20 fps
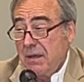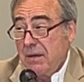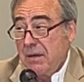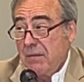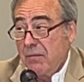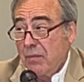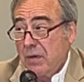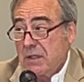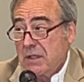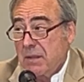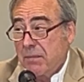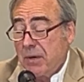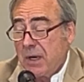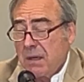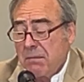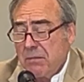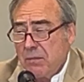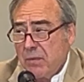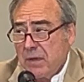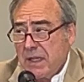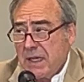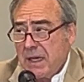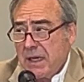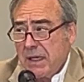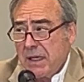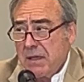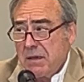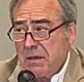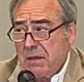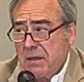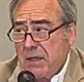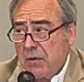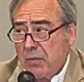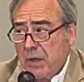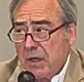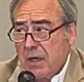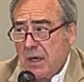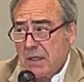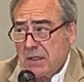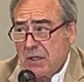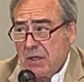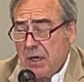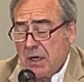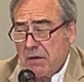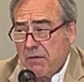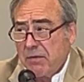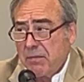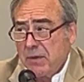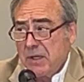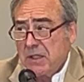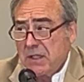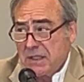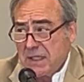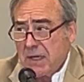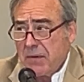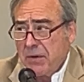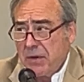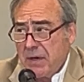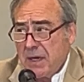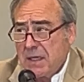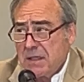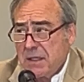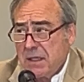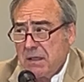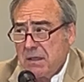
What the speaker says: what's the problem with that again? That it would cause an aquifer breach? Is that what you're asking?